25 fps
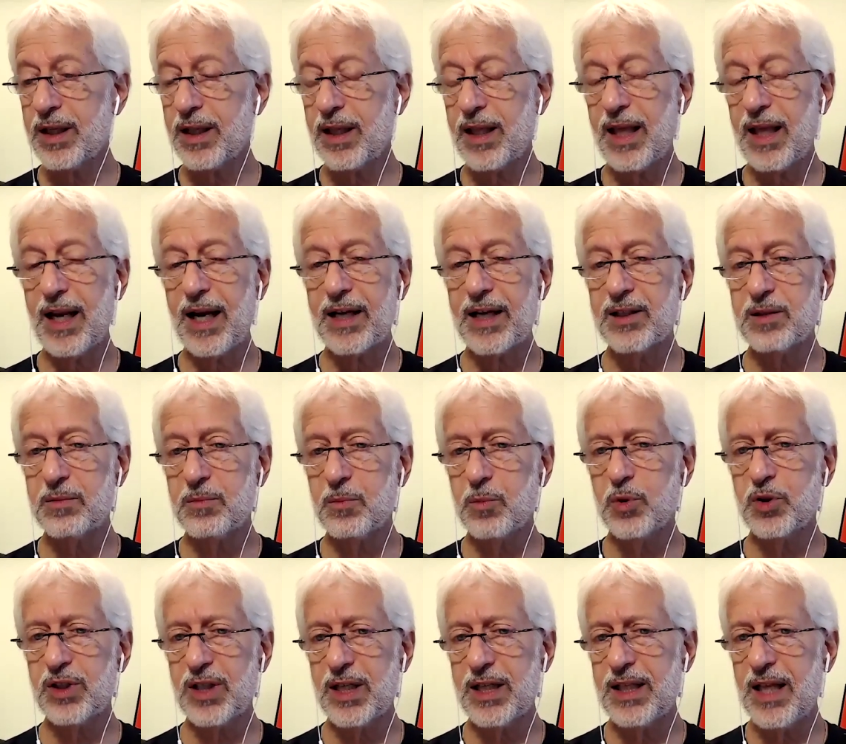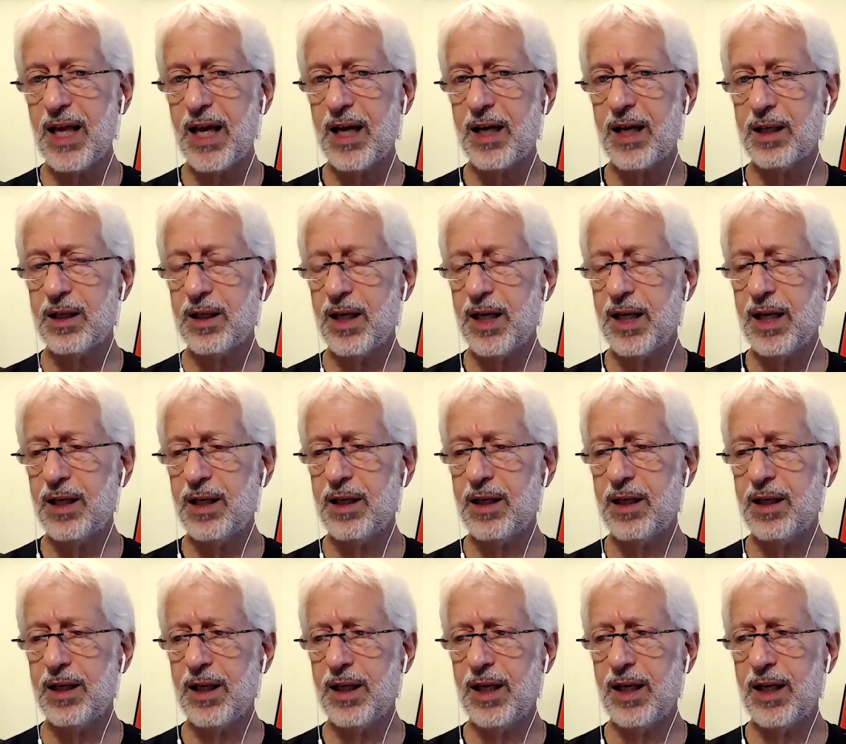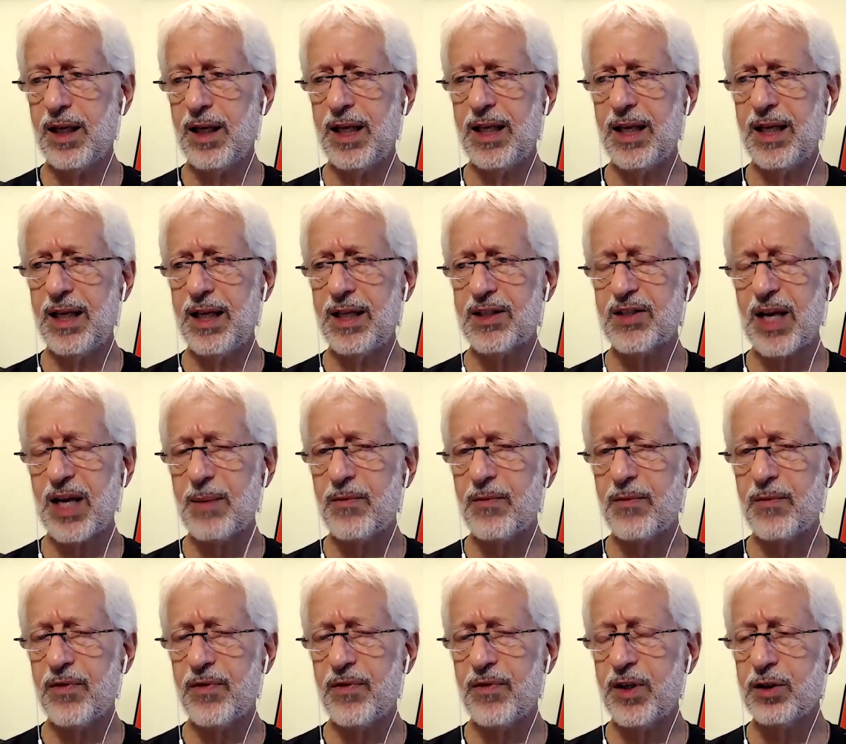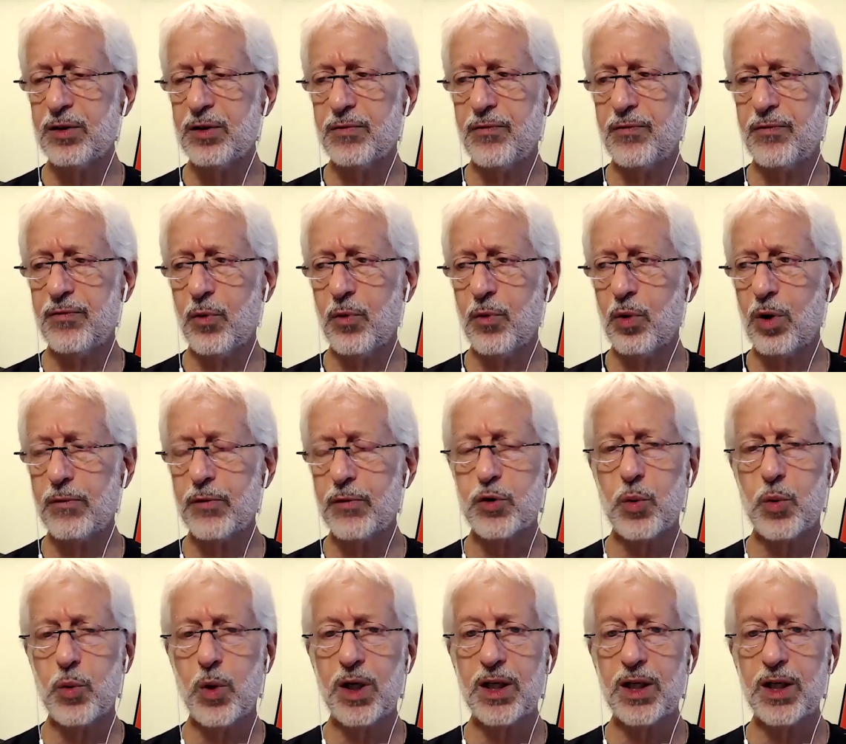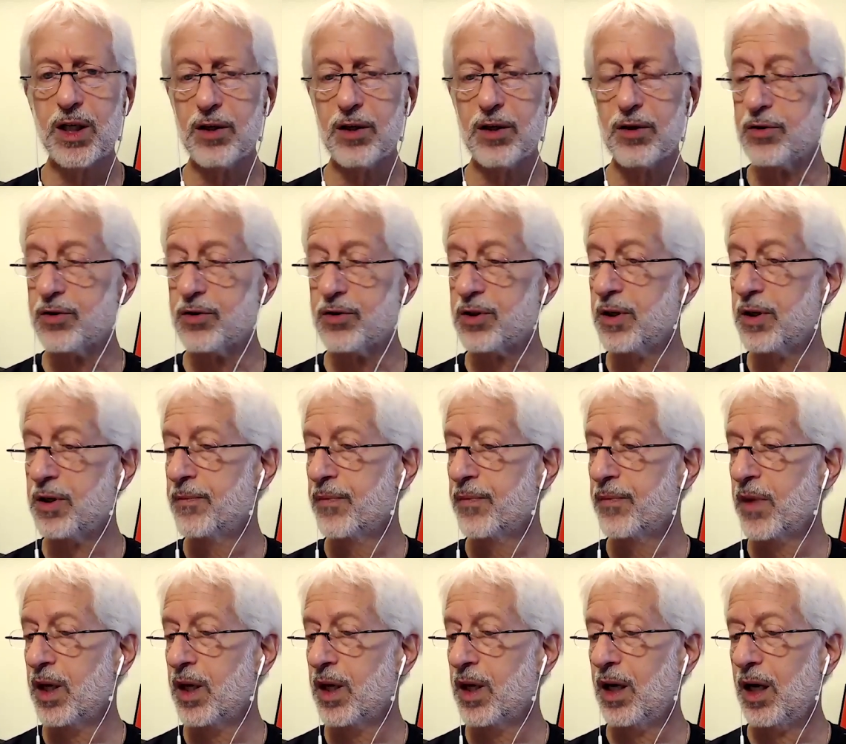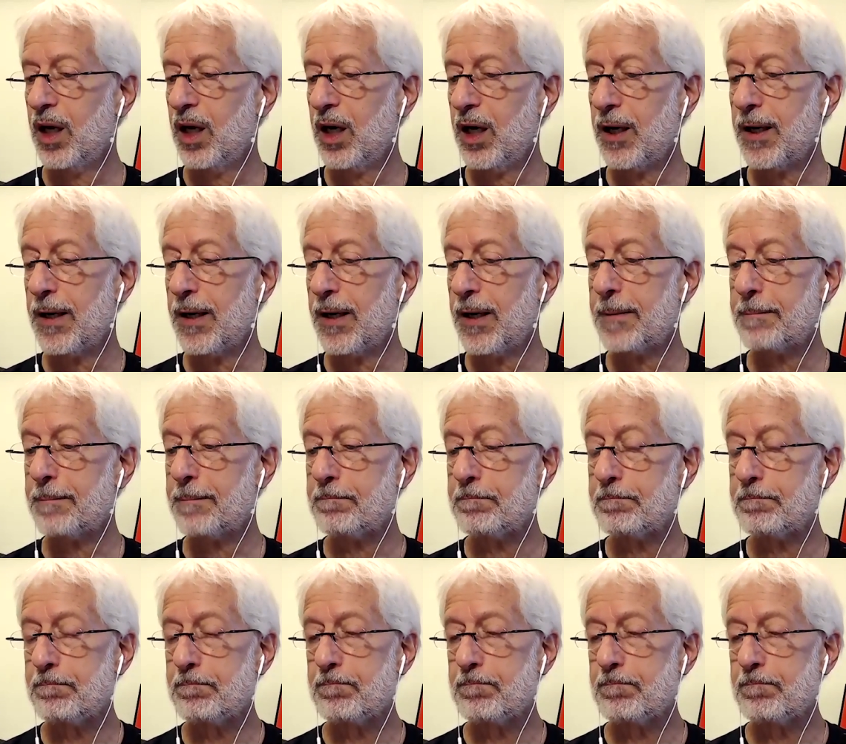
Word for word: And then I was in that in, in the same field for over 20 years, um,